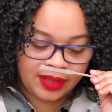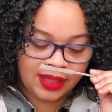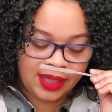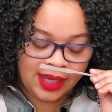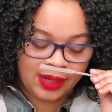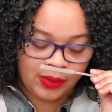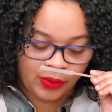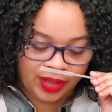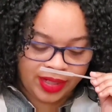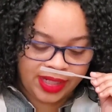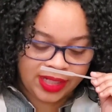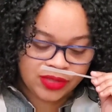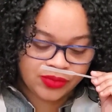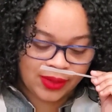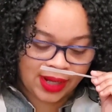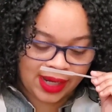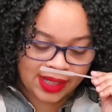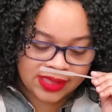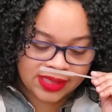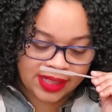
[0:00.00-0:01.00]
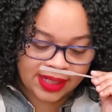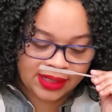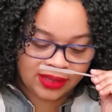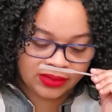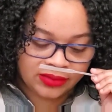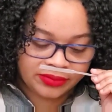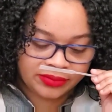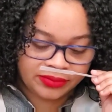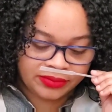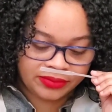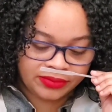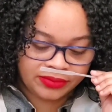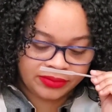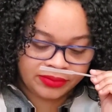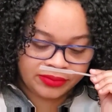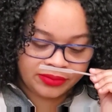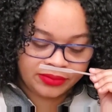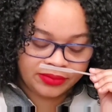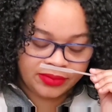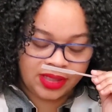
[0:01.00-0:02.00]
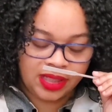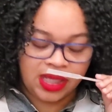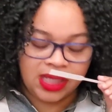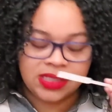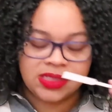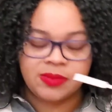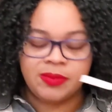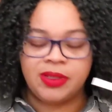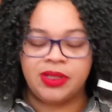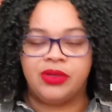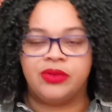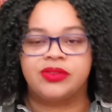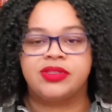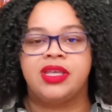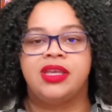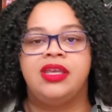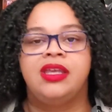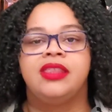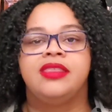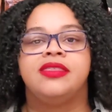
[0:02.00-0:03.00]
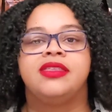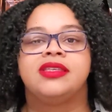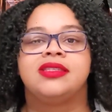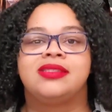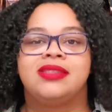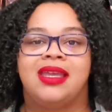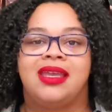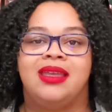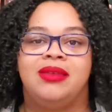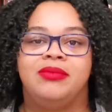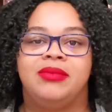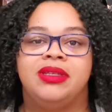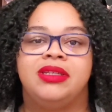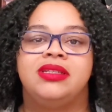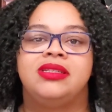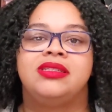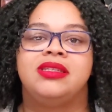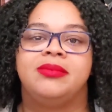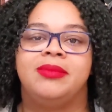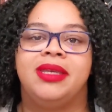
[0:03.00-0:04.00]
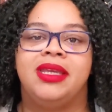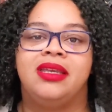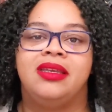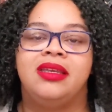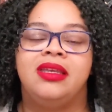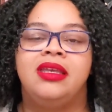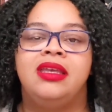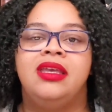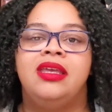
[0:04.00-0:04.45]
and when it dries down, it smells the same to me.